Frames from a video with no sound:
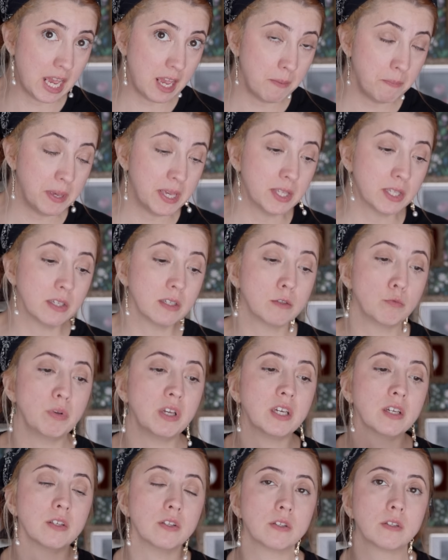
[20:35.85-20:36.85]
8 pieces
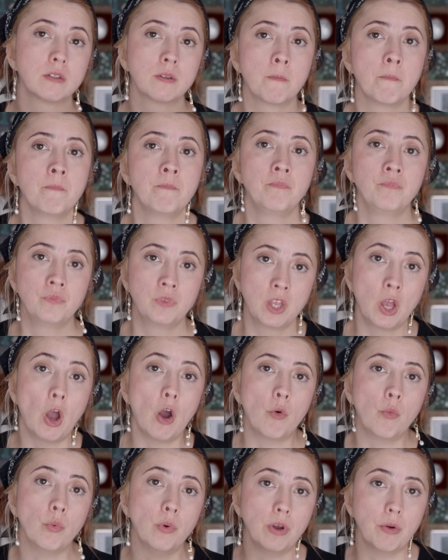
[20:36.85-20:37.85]
because
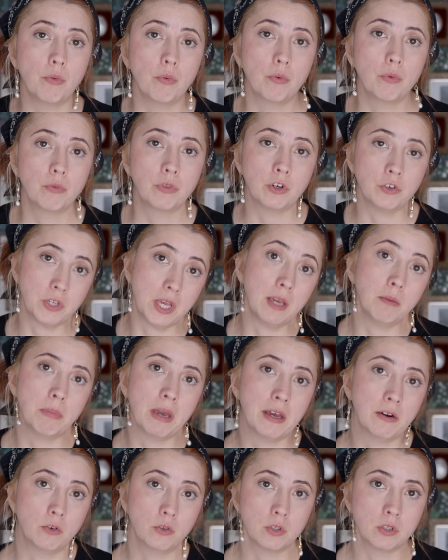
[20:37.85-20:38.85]
there's 8
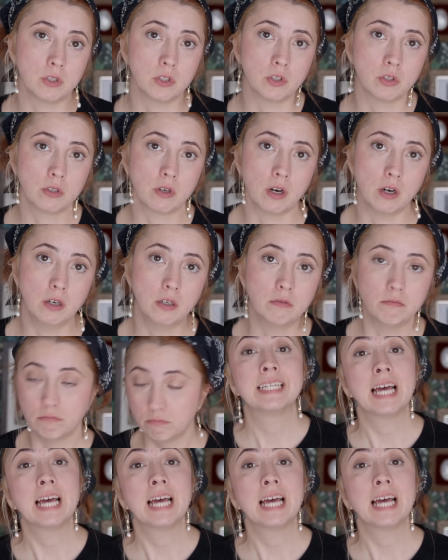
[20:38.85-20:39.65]
panels in the skirt.